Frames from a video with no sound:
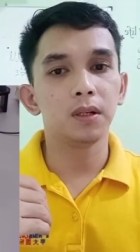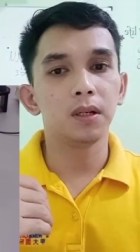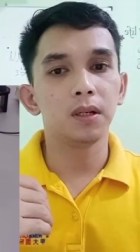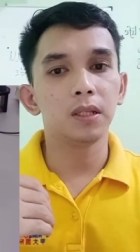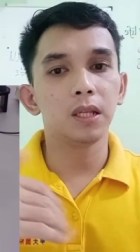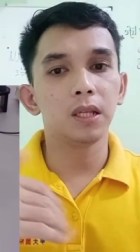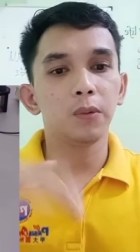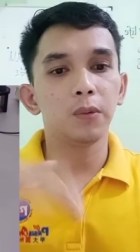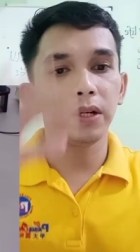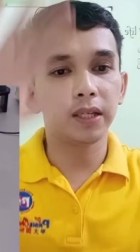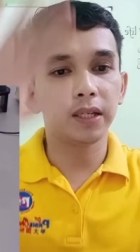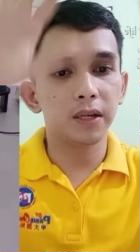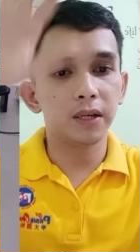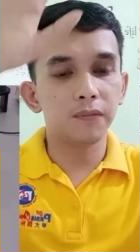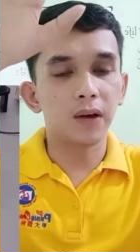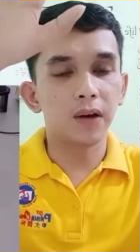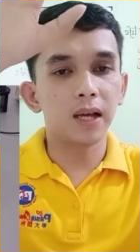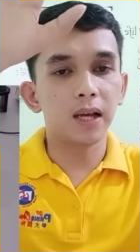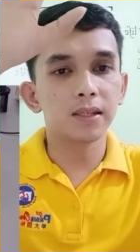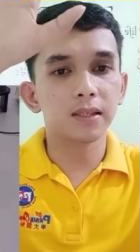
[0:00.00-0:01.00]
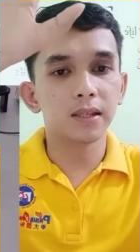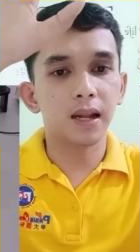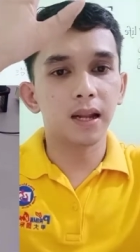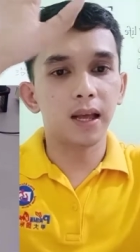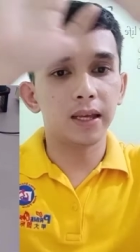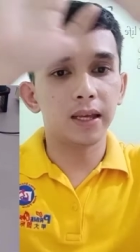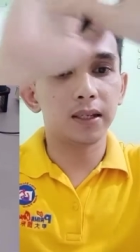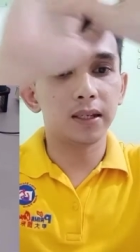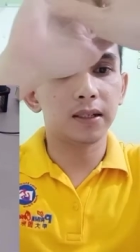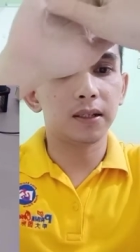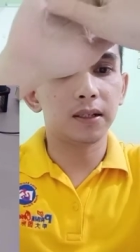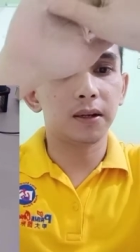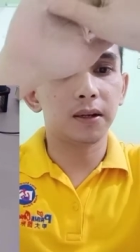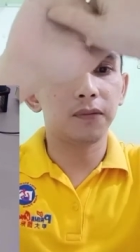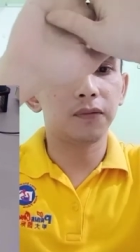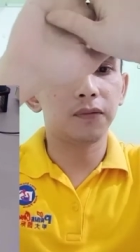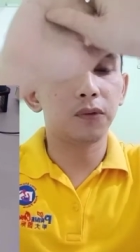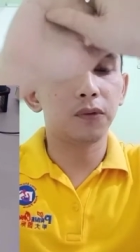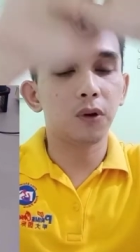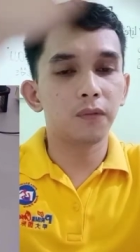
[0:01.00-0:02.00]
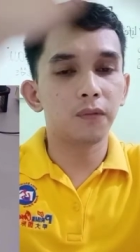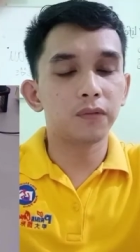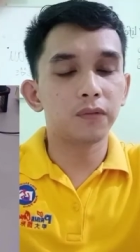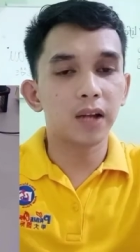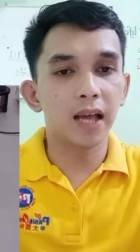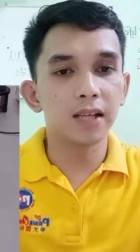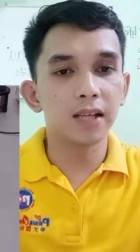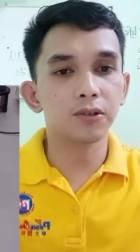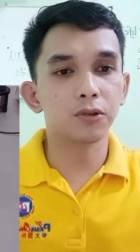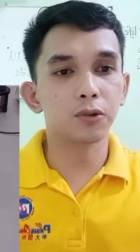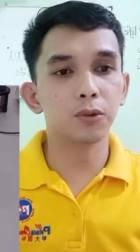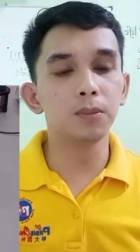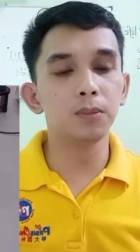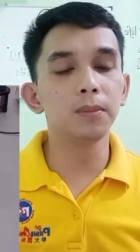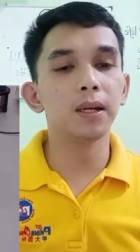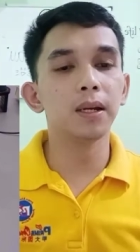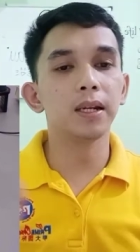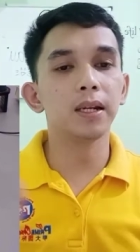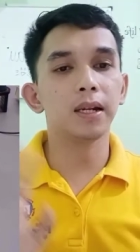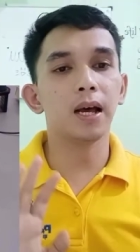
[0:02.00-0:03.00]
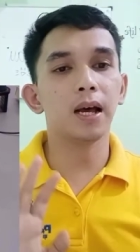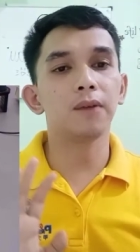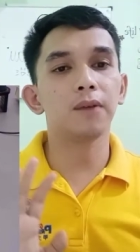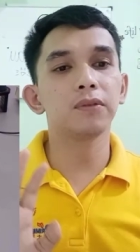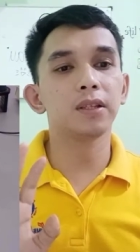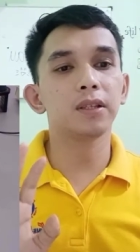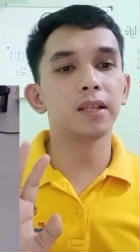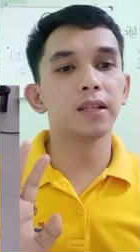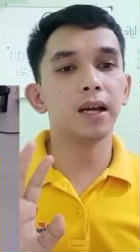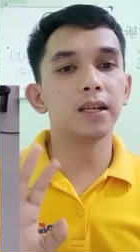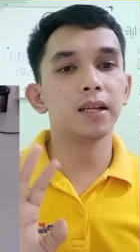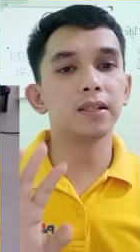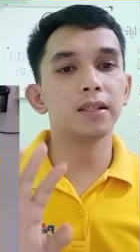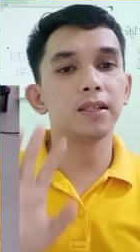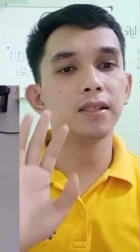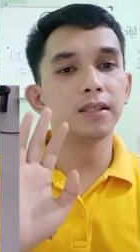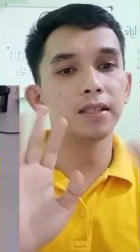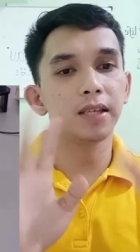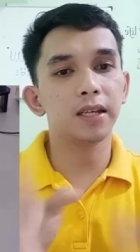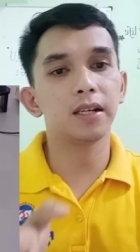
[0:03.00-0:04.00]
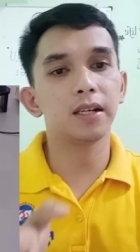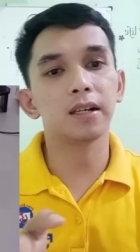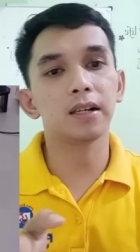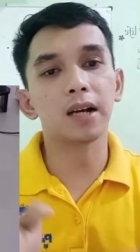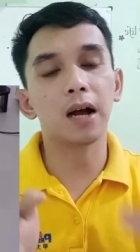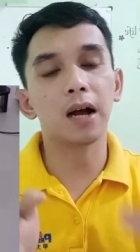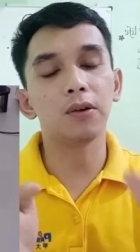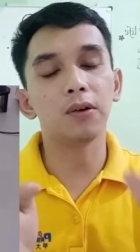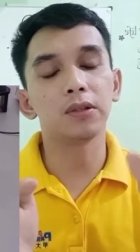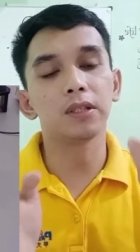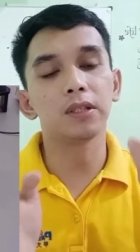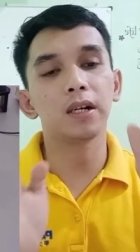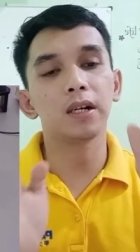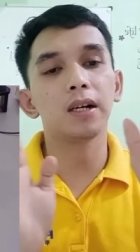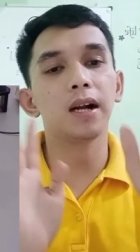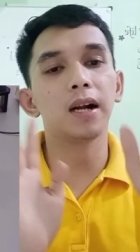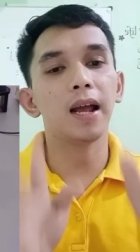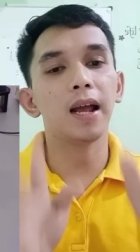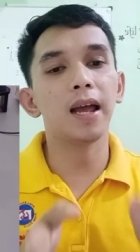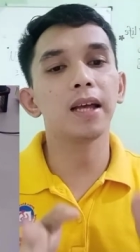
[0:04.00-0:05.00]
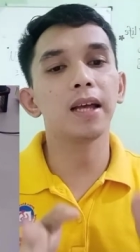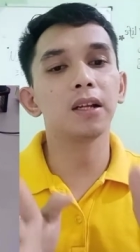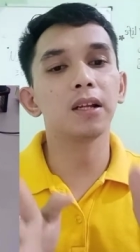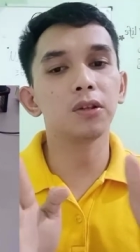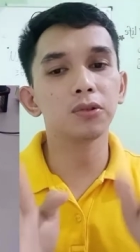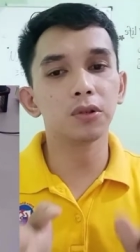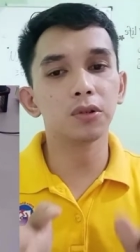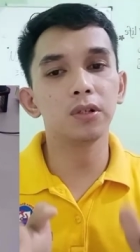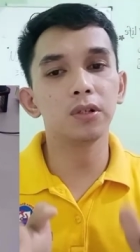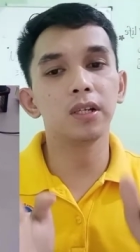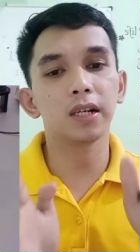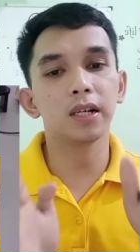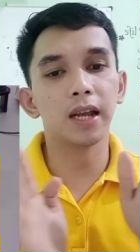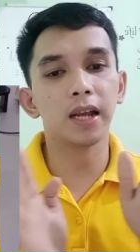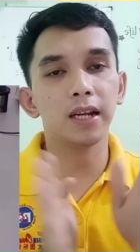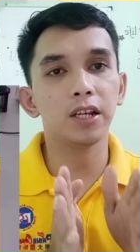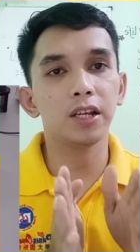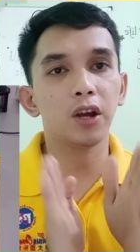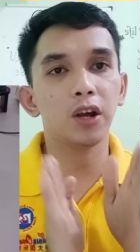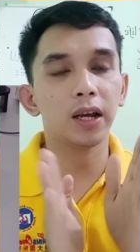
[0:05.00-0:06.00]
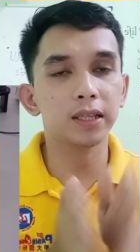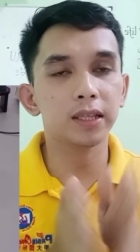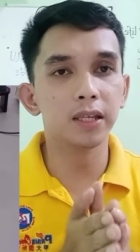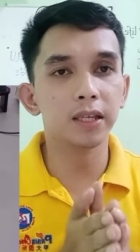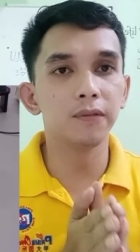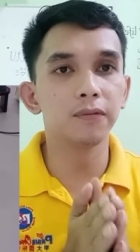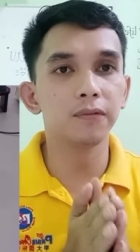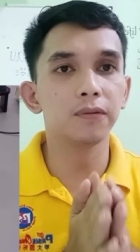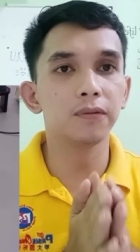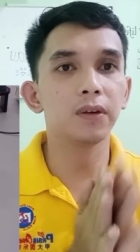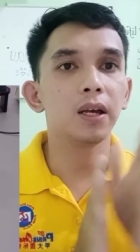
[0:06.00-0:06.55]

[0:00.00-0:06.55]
They will give us like a full of glass room, and then after that this Geiger counter and also the radioactive